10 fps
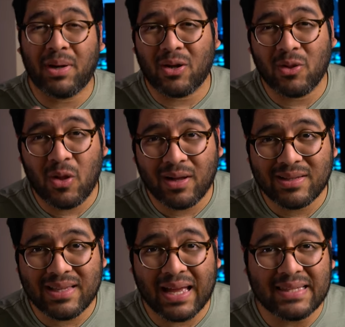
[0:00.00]
But
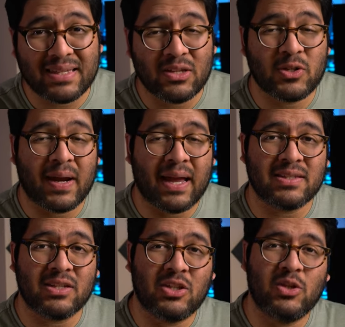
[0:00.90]
alongside, Skillshare
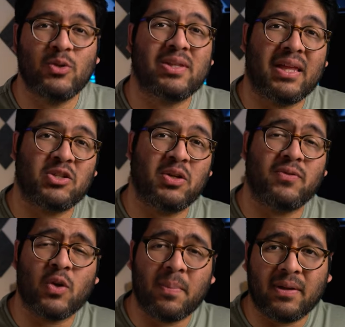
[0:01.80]
has a huge selection
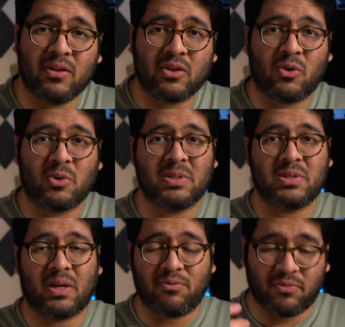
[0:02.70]
of so many other
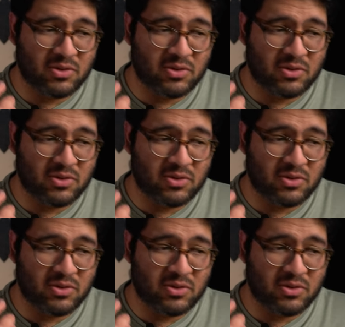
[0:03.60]
courses on